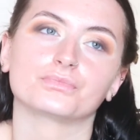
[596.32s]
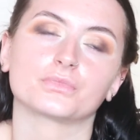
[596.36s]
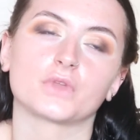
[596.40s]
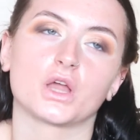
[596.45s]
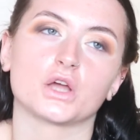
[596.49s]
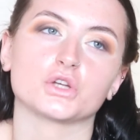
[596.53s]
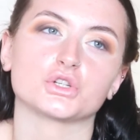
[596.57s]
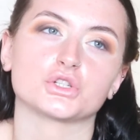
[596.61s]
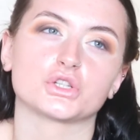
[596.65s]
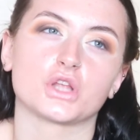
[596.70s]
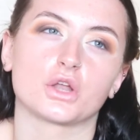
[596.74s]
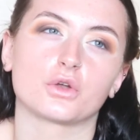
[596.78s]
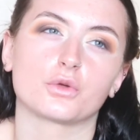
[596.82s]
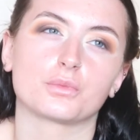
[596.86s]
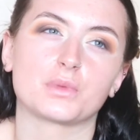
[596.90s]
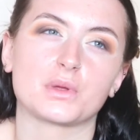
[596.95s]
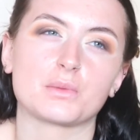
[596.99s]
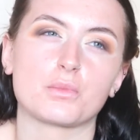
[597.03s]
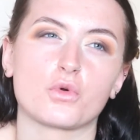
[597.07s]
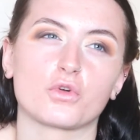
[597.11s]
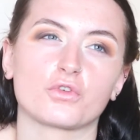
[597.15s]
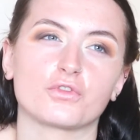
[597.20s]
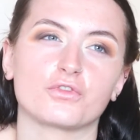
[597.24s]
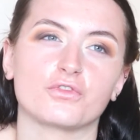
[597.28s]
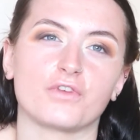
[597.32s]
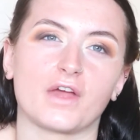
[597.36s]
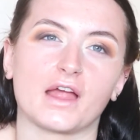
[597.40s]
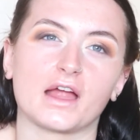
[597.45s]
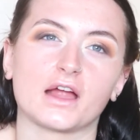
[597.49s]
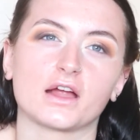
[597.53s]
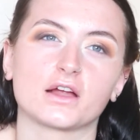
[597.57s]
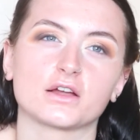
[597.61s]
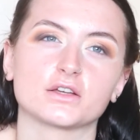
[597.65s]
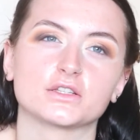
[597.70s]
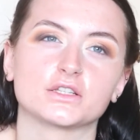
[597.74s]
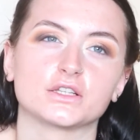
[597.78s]
I just thought it would be more
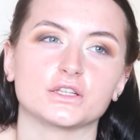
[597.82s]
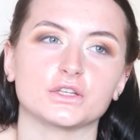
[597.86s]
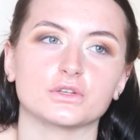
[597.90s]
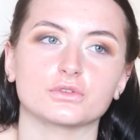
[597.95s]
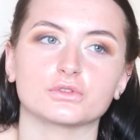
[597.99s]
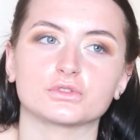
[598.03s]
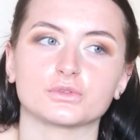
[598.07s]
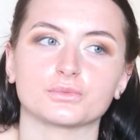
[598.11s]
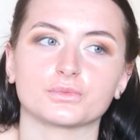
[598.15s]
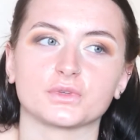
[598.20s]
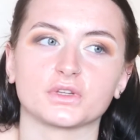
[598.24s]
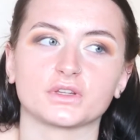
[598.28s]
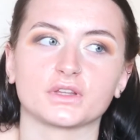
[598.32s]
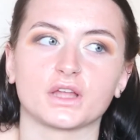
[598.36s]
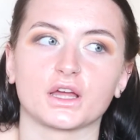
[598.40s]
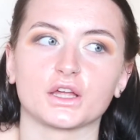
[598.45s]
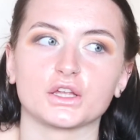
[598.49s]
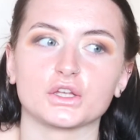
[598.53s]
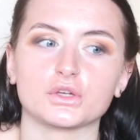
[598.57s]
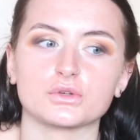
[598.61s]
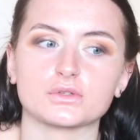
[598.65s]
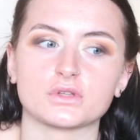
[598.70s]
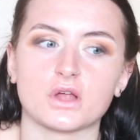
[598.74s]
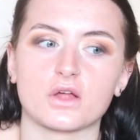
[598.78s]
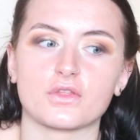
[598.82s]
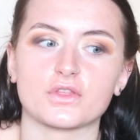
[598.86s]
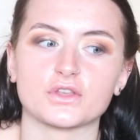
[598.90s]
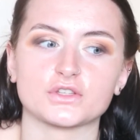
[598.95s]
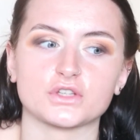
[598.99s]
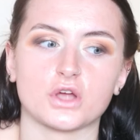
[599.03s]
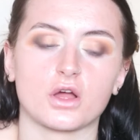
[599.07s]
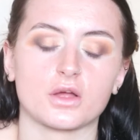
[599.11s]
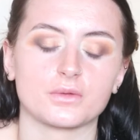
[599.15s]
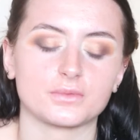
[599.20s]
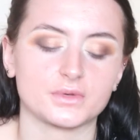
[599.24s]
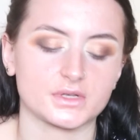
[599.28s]
fair to use something that I use all the
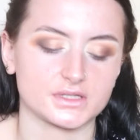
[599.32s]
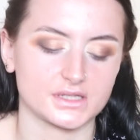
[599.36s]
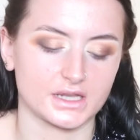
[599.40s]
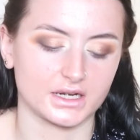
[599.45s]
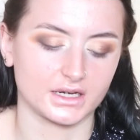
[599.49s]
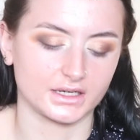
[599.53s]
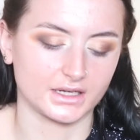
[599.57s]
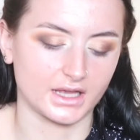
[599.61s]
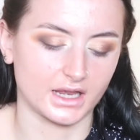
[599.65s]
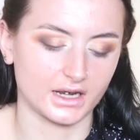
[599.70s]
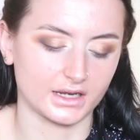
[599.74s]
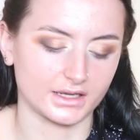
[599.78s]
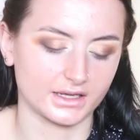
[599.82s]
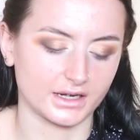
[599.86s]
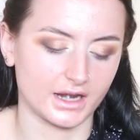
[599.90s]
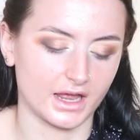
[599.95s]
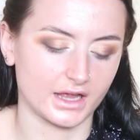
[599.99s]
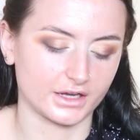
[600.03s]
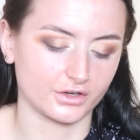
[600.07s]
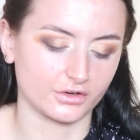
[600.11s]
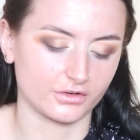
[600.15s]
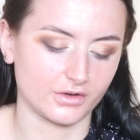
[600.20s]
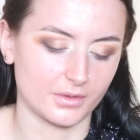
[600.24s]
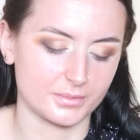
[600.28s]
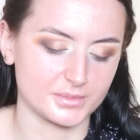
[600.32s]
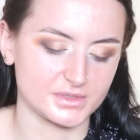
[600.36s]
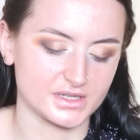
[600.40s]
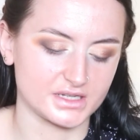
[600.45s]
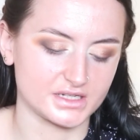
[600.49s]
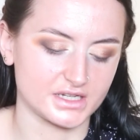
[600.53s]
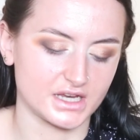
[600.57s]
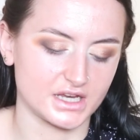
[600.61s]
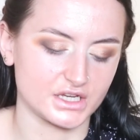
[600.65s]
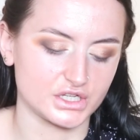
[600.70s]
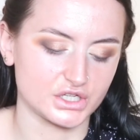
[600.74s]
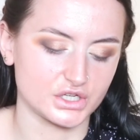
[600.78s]
time, because then I'd get like an accurate
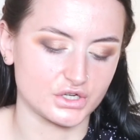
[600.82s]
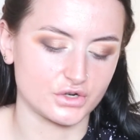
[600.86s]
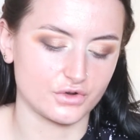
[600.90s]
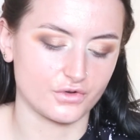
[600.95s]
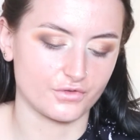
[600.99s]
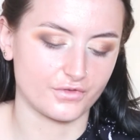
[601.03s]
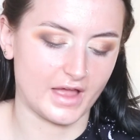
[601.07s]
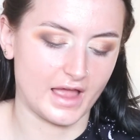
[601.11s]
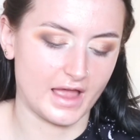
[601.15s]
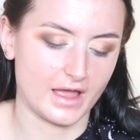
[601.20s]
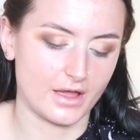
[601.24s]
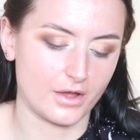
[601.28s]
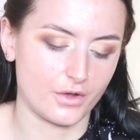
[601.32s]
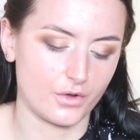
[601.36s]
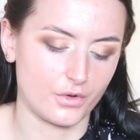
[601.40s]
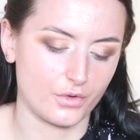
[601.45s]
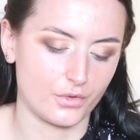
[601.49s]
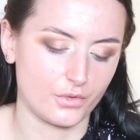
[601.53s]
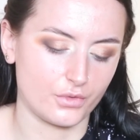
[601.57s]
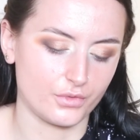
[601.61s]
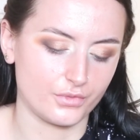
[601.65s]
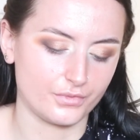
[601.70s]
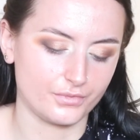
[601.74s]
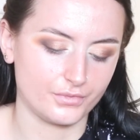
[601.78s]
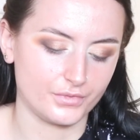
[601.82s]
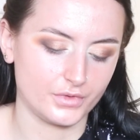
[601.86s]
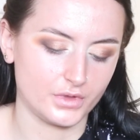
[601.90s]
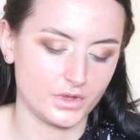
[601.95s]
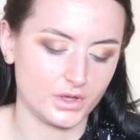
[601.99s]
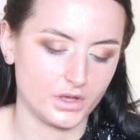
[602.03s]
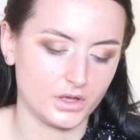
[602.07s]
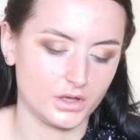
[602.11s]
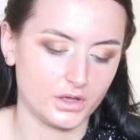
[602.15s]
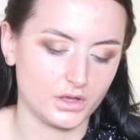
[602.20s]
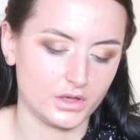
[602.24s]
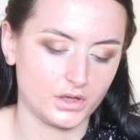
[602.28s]
representation of how
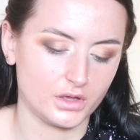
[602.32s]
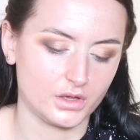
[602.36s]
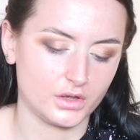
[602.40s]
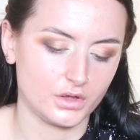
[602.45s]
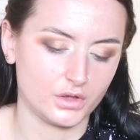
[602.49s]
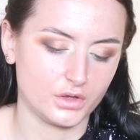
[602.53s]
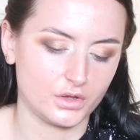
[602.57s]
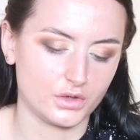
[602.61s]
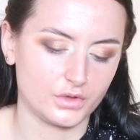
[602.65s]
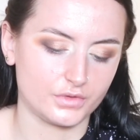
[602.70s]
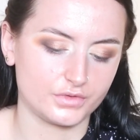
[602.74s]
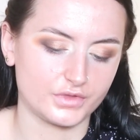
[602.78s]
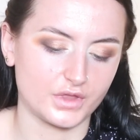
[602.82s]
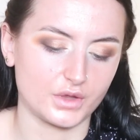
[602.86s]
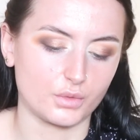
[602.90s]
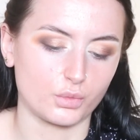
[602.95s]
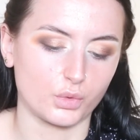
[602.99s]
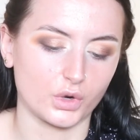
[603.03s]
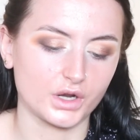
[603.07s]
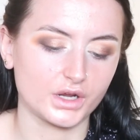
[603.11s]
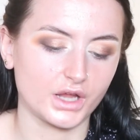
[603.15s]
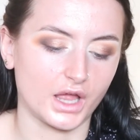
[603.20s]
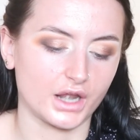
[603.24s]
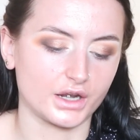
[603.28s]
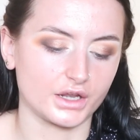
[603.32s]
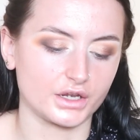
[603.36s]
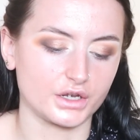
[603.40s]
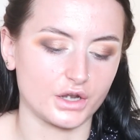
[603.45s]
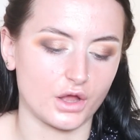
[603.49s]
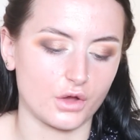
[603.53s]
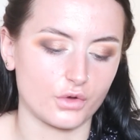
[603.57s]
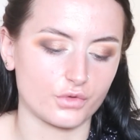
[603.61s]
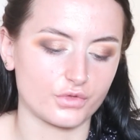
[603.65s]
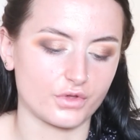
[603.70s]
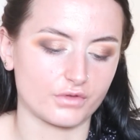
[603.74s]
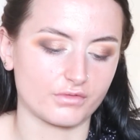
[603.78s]
they work. And I
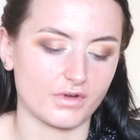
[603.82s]
know that